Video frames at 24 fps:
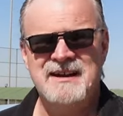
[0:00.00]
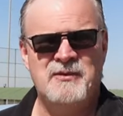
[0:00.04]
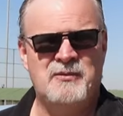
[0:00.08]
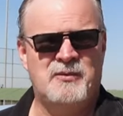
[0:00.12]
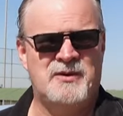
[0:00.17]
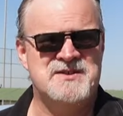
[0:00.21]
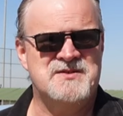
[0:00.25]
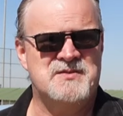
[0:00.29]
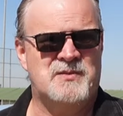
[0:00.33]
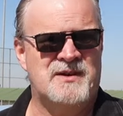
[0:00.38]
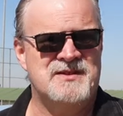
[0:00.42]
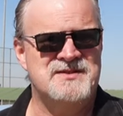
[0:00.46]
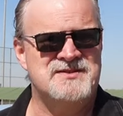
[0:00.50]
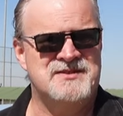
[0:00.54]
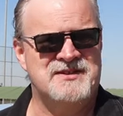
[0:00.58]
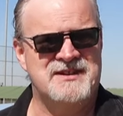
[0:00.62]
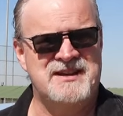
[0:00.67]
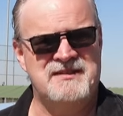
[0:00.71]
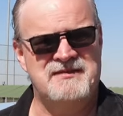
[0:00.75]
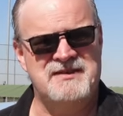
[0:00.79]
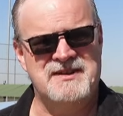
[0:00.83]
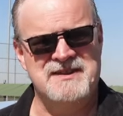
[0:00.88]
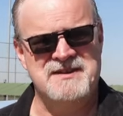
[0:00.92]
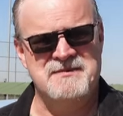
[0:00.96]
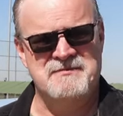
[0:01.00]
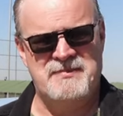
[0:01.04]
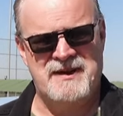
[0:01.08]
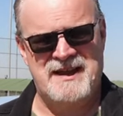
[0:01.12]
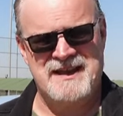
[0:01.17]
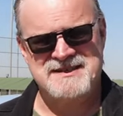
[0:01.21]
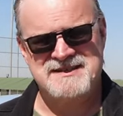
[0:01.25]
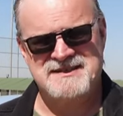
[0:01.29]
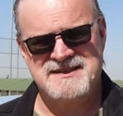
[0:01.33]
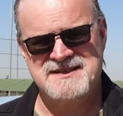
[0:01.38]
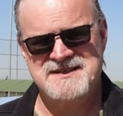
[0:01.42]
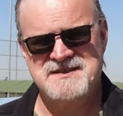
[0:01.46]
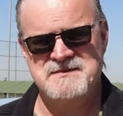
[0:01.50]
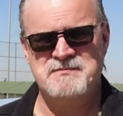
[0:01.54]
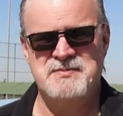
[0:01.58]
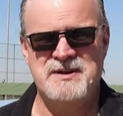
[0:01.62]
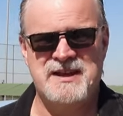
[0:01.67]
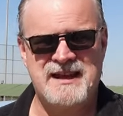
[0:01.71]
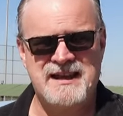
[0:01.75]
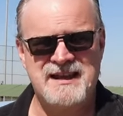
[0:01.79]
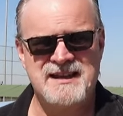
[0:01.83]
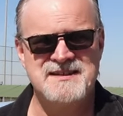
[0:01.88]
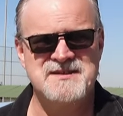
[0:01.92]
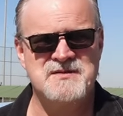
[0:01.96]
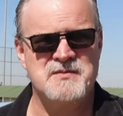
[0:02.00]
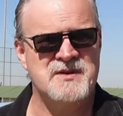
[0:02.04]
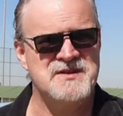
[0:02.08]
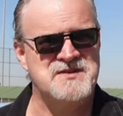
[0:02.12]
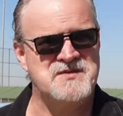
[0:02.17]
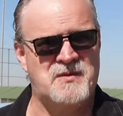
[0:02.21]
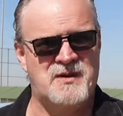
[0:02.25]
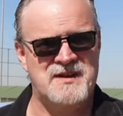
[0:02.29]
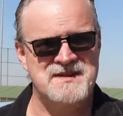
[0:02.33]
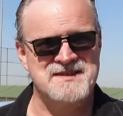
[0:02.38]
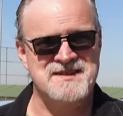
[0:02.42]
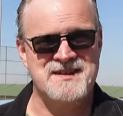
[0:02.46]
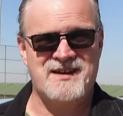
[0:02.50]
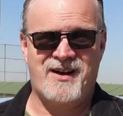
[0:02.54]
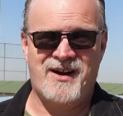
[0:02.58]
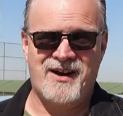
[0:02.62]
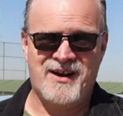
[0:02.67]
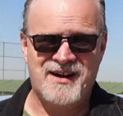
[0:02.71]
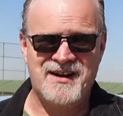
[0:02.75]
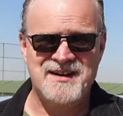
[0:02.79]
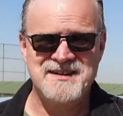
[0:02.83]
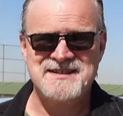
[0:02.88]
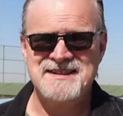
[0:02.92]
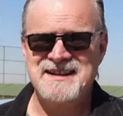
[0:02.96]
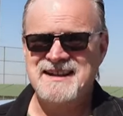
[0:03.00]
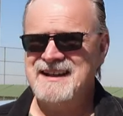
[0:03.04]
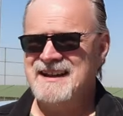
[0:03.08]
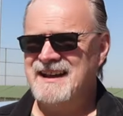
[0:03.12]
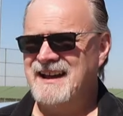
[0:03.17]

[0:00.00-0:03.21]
which ones are giving the best speeds, which ones aren't,